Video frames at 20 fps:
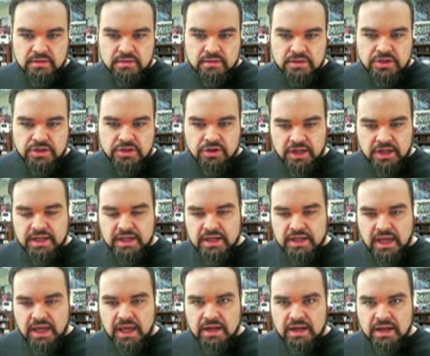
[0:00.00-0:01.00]
start
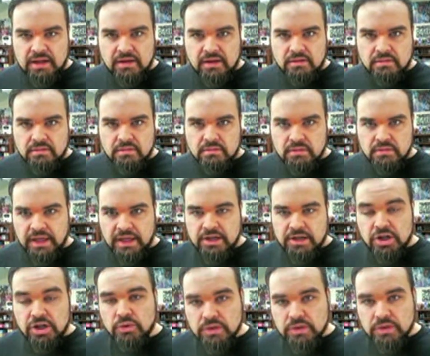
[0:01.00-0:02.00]
indicating like
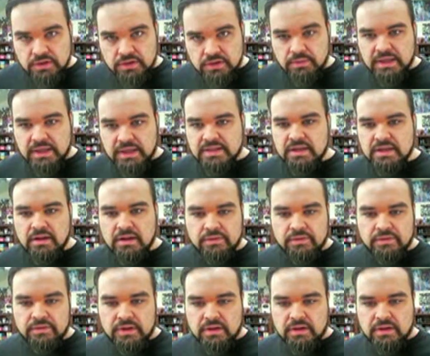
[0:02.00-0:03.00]
notes to
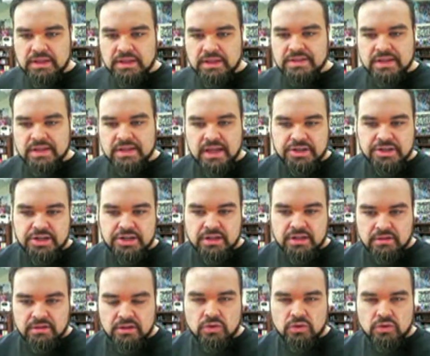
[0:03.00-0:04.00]
myself and
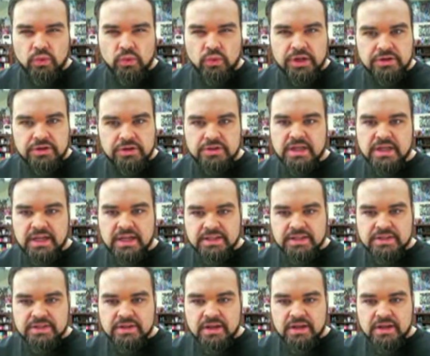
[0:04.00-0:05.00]
sketching little render
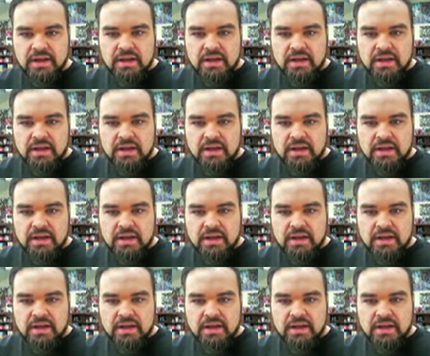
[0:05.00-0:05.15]
tests